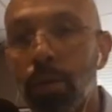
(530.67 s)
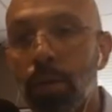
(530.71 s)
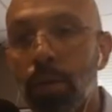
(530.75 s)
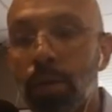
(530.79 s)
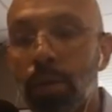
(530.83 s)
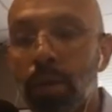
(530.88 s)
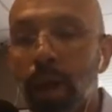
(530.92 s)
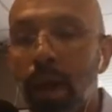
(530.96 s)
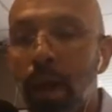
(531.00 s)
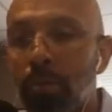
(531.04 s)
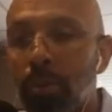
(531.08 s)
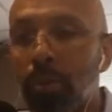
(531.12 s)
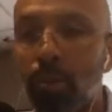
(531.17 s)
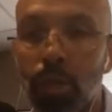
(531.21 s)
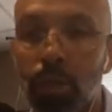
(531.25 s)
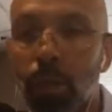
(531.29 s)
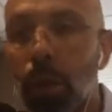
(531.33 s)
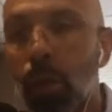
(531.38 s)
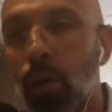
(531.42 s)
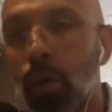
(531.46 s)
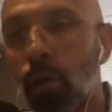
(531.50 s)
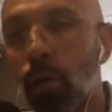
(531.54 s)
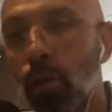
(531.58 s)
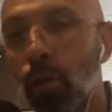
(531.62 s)
been doing this my
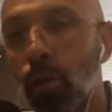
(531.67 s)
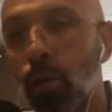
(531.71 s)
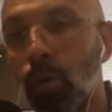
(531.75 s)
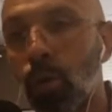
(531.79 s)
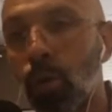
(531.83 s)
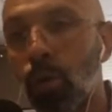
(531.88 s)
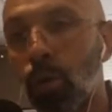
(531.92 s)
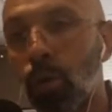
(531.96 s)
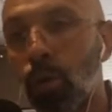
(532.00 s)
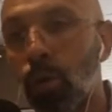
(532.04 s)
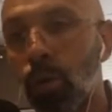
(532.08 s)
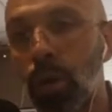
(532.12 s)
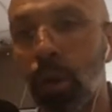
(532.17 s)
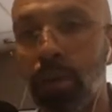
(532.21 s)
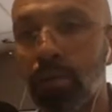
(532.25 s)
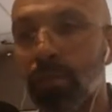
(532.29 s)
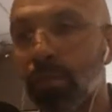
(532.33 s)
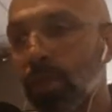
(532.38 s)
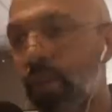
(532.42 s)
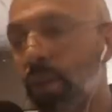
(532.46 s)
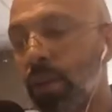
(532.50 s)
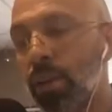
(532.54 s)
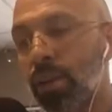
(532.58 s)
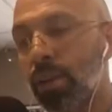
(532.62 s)
whole life. And
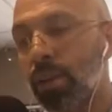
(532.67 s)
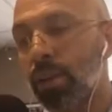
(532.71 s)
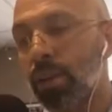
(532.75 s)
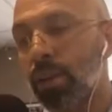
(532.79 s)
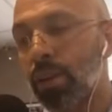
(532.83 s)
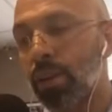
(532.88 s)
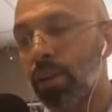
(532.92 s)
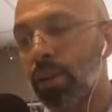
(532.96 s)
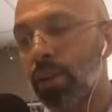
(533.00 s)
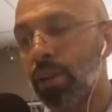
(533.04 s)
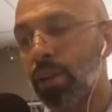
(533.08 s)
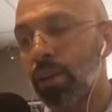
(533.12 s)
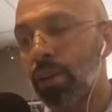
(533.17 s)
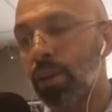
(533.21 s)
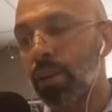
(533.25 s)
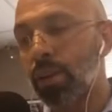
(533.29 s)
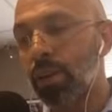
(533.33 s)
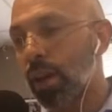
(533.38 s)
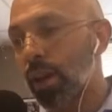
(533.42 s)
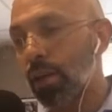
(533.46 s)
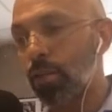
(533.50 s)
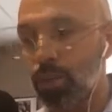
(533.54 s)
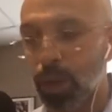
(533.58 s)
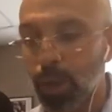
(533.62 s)
then
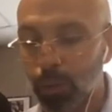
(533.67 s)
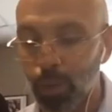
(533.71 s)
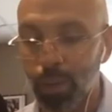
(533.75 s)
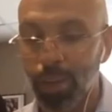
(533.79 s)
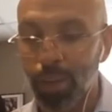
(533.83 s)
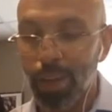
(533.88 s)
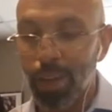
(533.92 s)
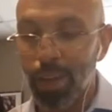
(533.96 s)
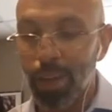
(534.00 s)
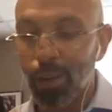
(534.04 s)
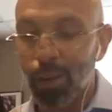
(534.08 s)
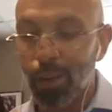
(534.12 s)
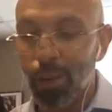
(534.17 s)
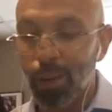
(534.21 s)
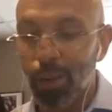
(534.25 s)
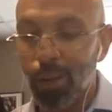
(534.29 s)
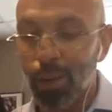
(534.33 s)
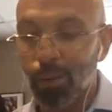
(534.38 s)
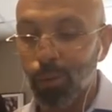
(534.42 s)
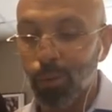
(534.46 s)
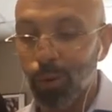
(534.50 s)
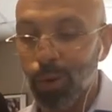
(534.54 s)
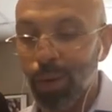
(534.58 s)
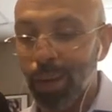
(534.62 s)
when I got
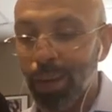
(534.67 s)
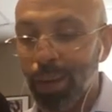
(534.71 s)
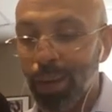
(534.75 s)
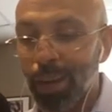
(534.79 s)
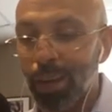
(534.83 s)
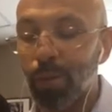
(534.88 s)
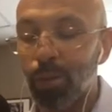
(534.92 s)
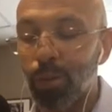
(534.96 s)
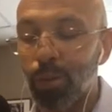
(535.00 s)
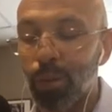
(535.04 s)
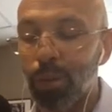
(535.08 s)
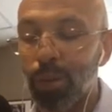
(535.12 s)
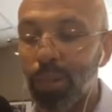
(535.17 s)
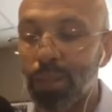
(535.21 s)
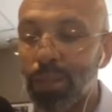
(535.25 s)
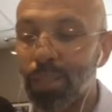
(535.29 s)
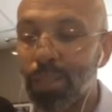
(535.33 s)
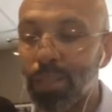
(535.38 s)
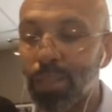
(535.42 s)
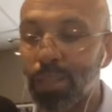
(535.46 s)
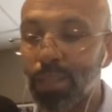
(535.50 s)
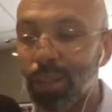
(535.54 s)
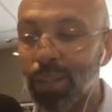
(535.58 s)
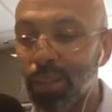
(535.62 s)
my real estate license,
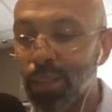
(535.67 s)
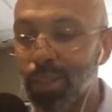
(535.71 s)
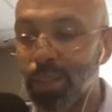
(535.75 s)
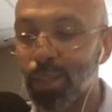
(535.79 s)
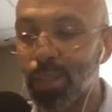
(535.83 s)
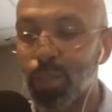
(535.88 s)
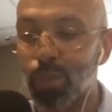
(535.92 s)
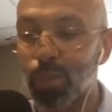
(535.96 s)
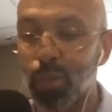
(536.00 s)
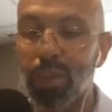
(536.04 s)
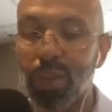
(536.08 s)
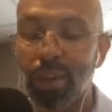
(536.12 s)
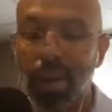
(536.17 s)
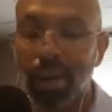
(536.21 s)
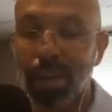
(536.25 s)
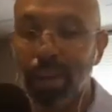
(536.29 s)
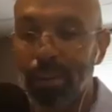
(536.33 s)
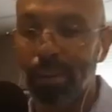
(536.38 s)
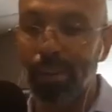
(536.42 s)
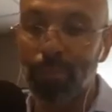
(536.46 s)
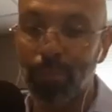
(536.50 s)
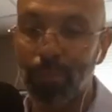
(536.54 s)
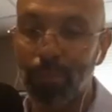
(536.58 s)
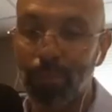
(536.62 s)
believe it or not,
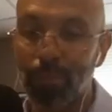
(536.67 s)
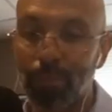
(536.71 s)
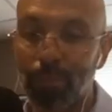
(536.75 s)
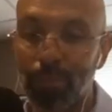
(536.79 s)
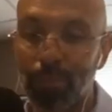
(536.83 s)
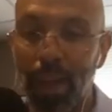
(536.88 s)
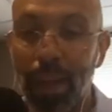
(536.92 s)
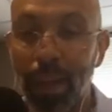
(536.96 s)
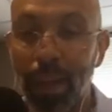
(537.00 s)
I joined a